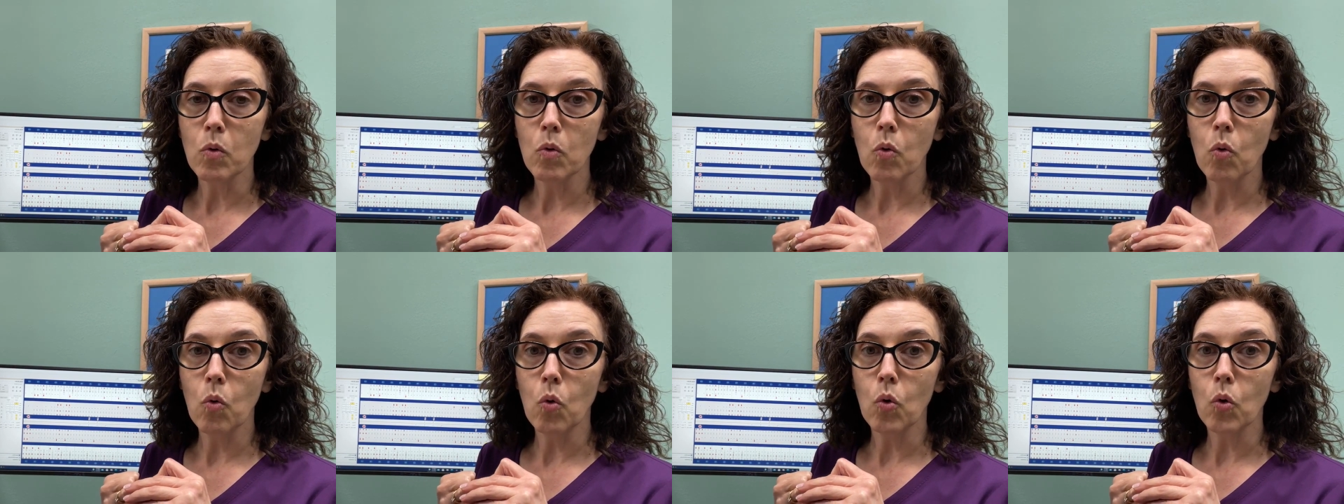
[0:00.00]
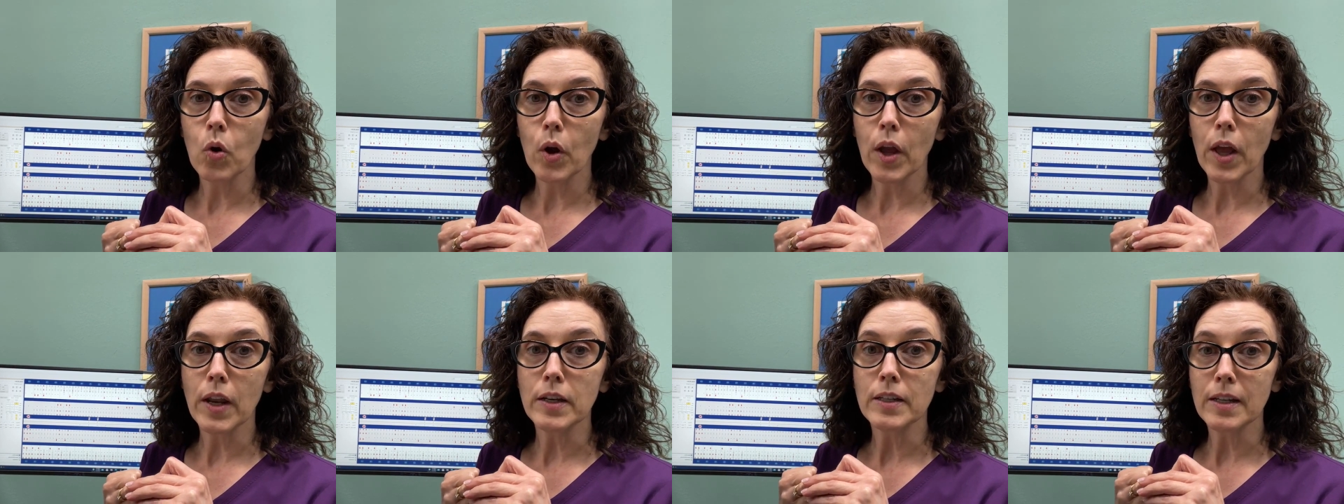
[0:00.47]
or
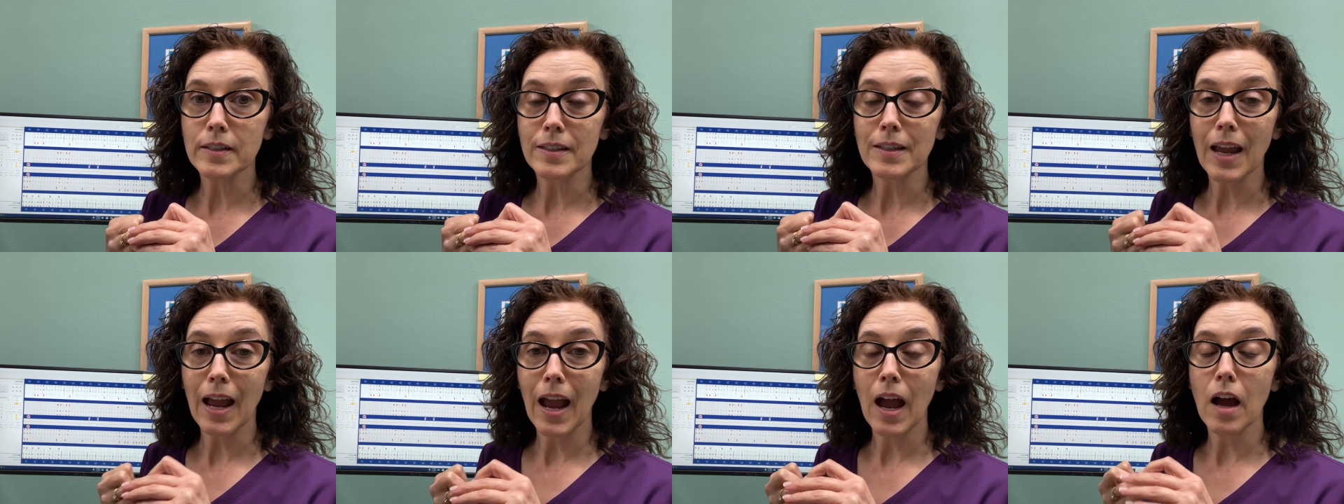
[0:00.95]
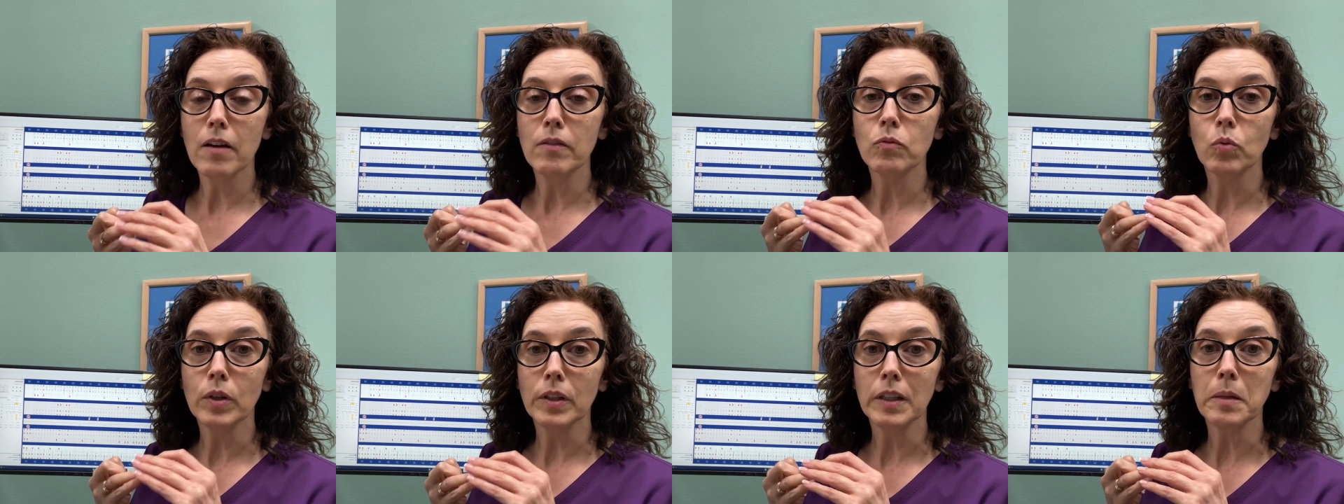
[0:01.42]
and doesn't have
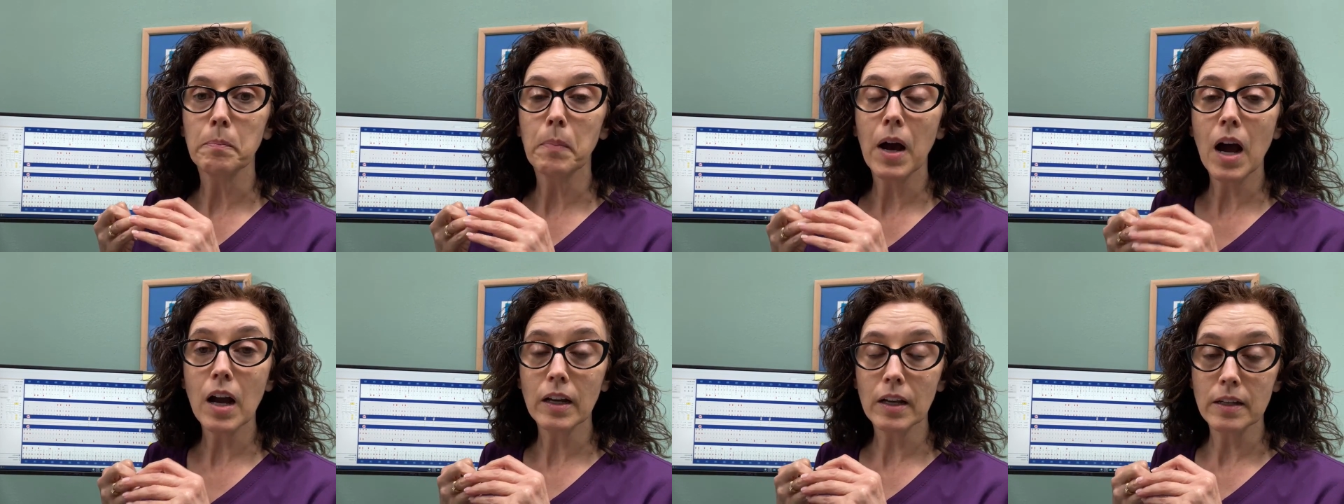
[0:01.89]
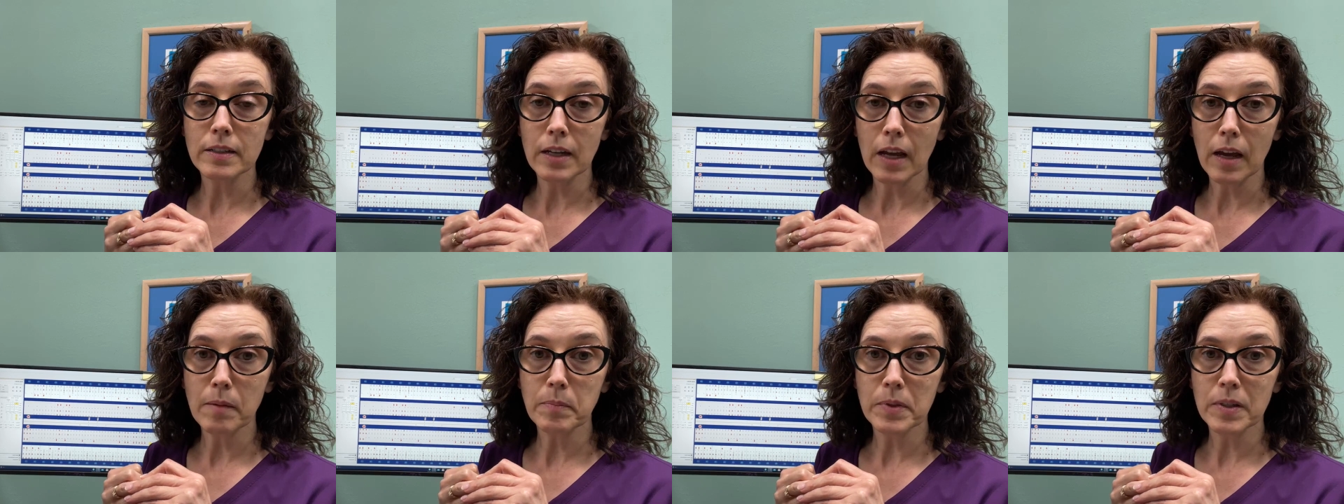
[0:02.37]
really pocket
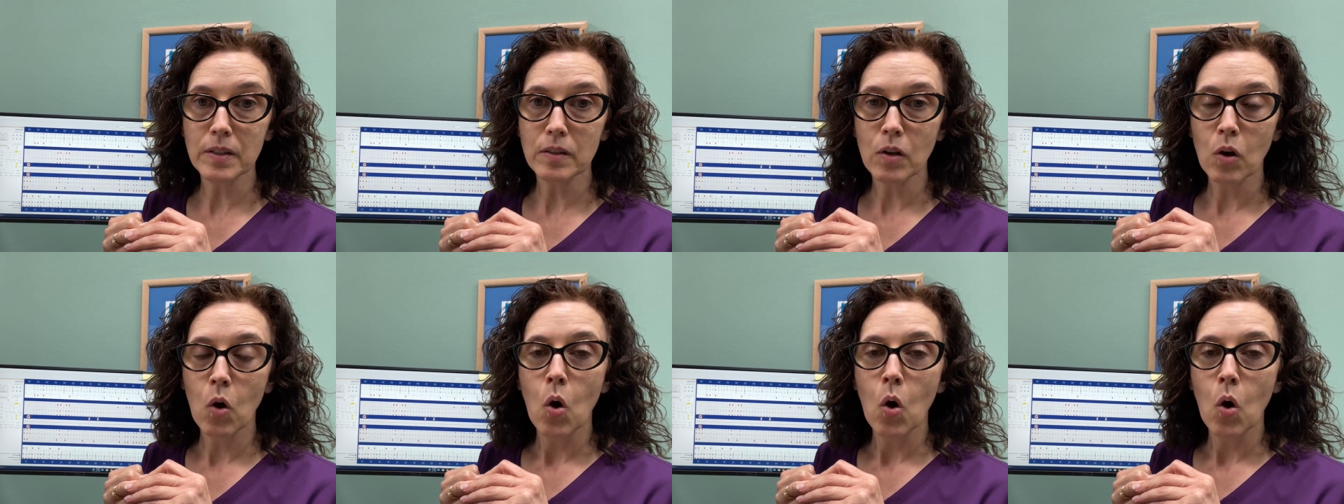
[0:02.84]
depths,